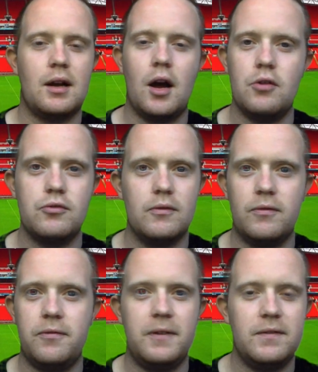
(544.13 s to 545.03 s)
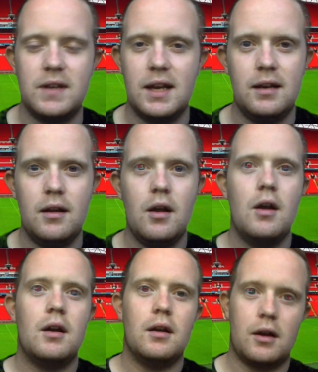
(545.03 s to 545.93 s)
115.
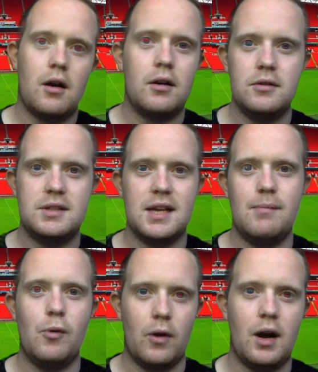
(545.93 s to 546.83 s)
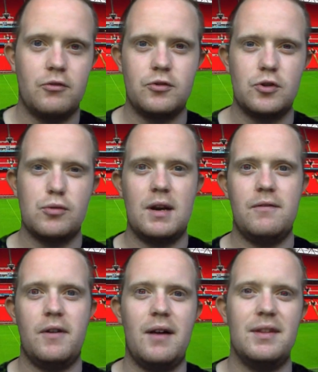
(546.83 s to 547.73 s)
Lukaku's 10 more,
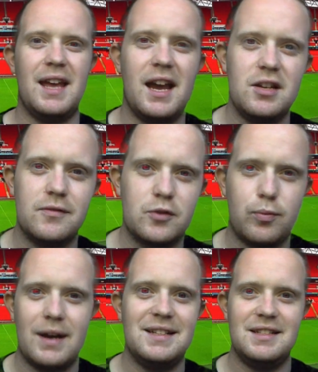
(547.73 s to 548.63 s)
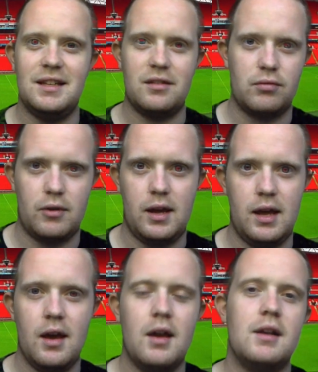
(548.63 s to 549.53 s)
125 at the age of 23.
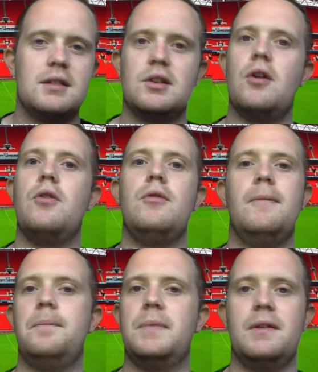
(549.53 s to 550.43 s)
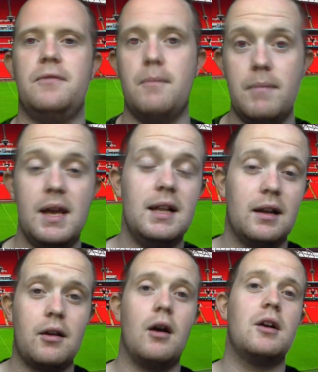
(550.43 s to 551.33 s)
So for me,
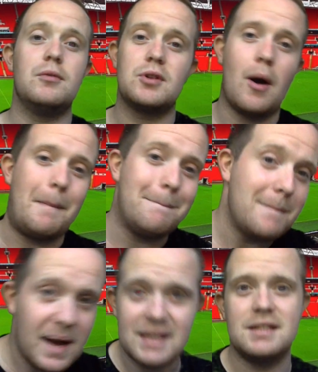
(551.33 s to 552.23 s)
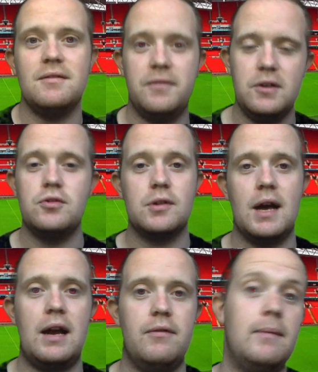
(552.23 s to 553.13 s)
Lukaku's got a massive future
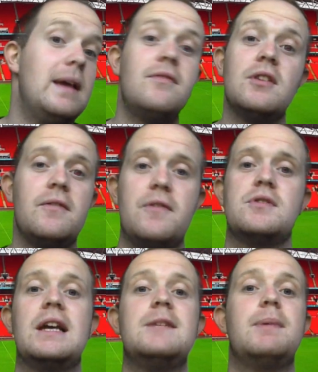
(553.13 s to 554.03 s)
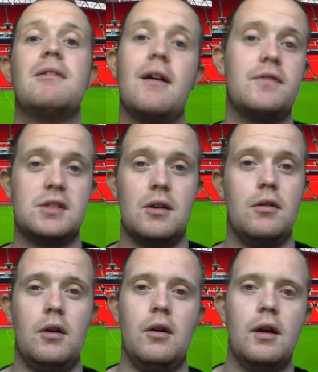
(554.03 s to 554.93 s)
ahead of him, even though it feels like he's been around for so
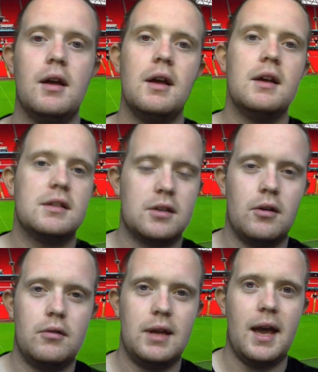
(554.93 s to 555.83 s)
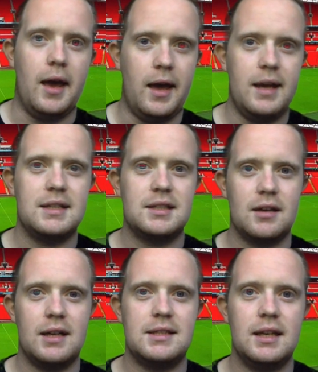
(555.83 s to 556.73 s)
long. So yeah,
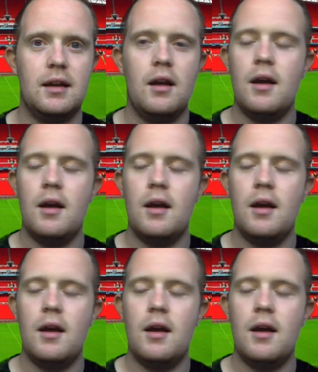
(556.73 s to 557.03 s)
exciting.